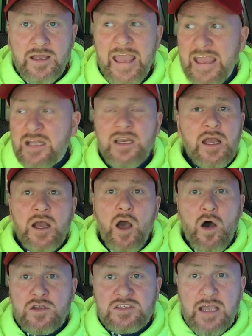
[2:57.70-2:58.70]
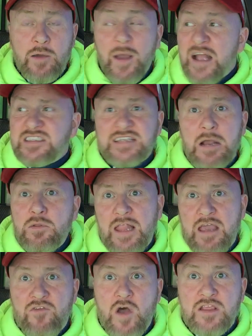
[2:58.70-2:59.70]
And also, don't
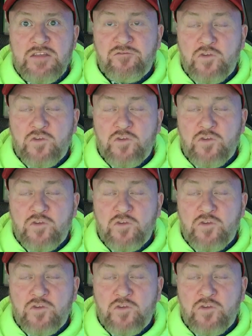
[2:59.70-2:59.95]
live on the